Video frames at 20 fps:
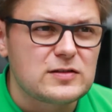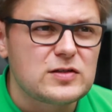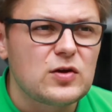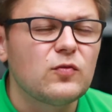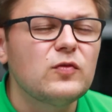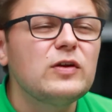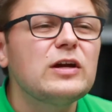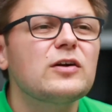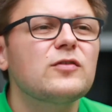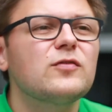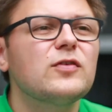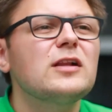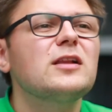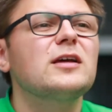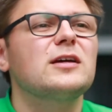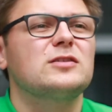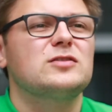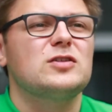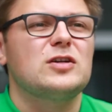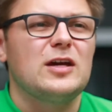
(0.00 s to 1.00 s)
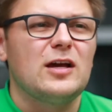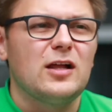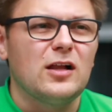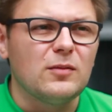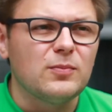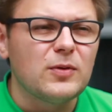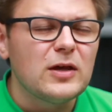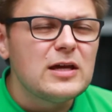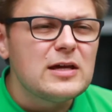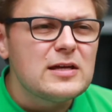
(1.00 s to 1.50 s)
So we are willing to
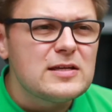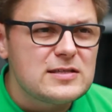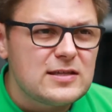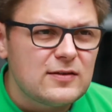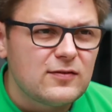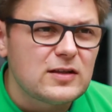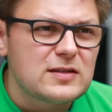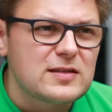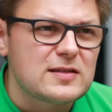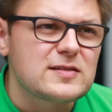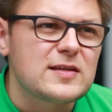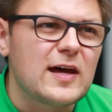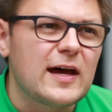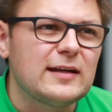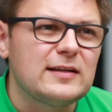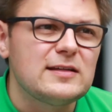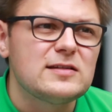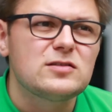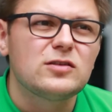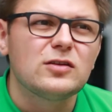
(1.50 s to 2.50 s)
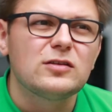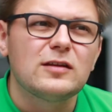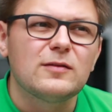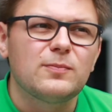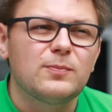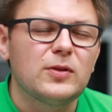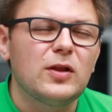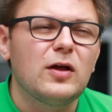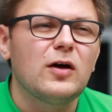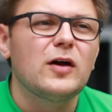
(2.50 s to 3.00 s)
help civil societies to
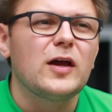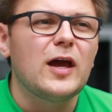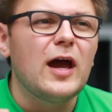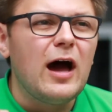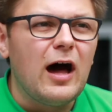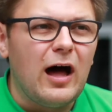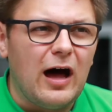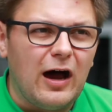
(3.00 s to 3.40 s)
deploy